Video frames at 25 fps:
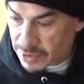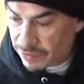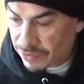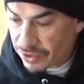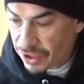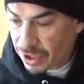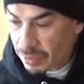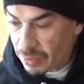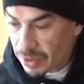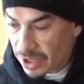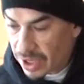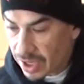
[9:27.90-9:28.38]

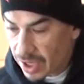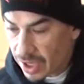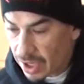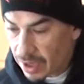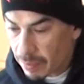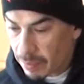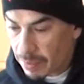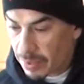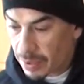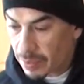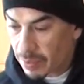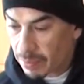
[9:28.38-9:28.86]
from
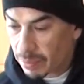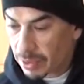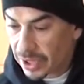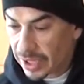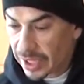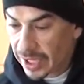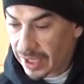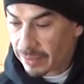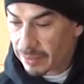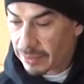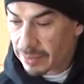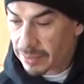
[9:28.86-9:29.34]

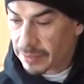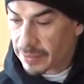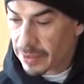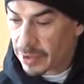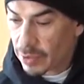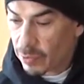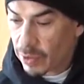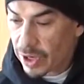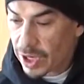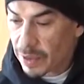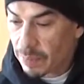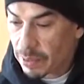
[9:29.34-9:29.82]

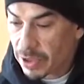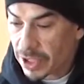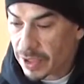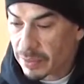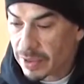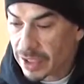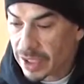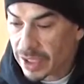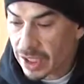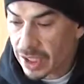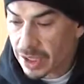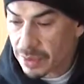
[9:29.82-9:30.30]
red
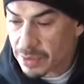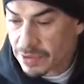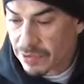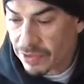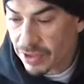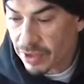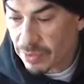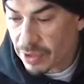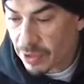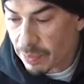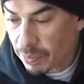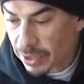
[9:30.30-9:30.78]
pigment comes
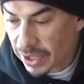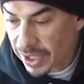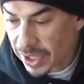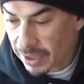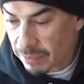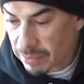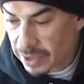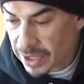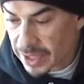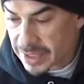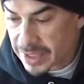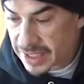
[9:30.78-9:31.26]
from the
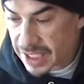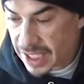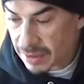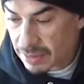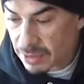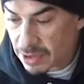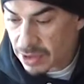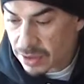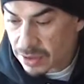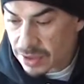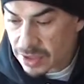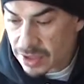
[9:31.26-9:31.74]
plant-based
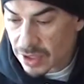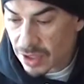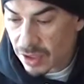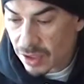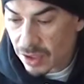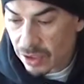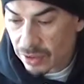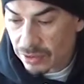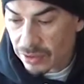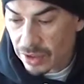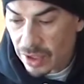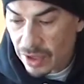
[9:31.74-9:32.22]
chemicals
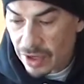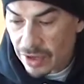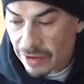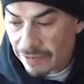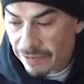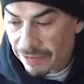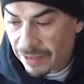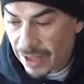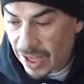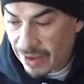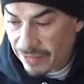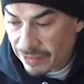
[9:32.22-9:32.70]
called
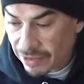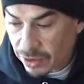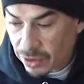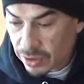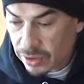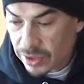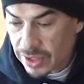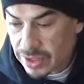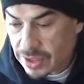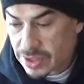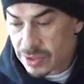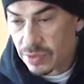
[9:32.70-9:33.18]

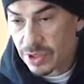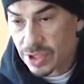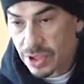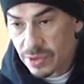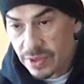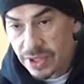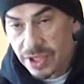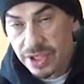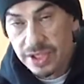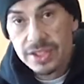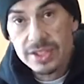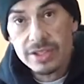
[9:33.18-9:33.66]
flavonoids, which
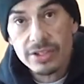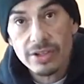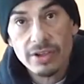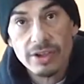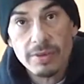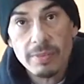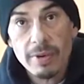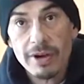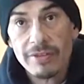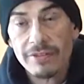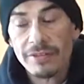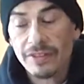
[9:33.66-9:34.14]
we just
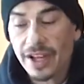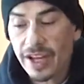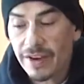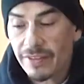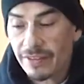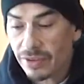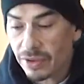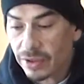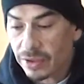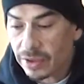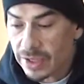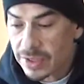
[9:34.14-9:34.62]
learned about
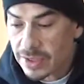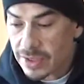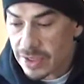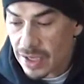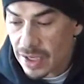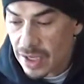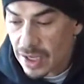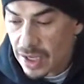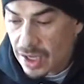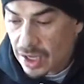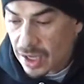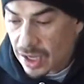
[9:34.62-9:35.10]
flavonoids,
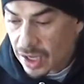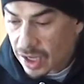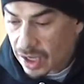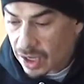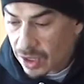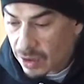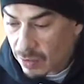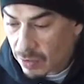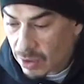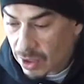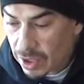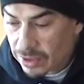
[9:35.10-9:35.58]

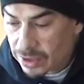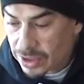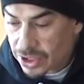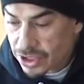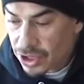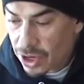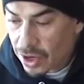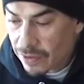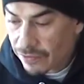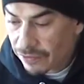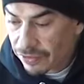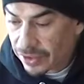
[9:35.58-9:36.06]
while the
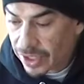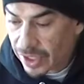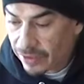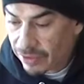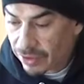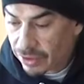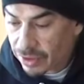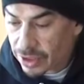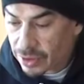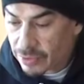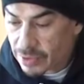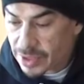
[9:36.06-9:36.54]
sharp
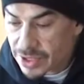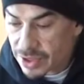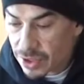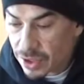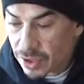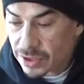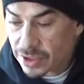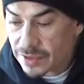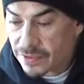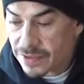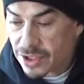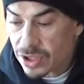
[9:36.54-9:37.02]
flavor and the
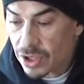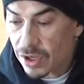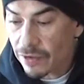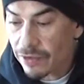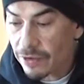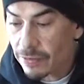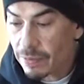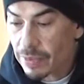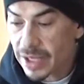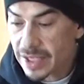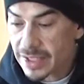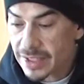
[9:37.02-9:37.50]
result of
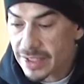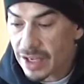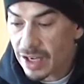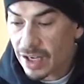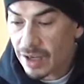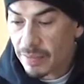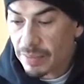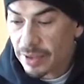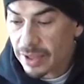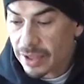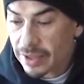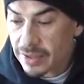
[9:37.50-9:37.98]
sulfur-based
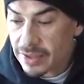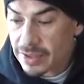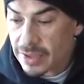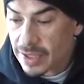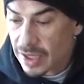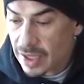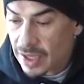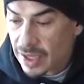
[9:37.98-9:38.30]
compounds.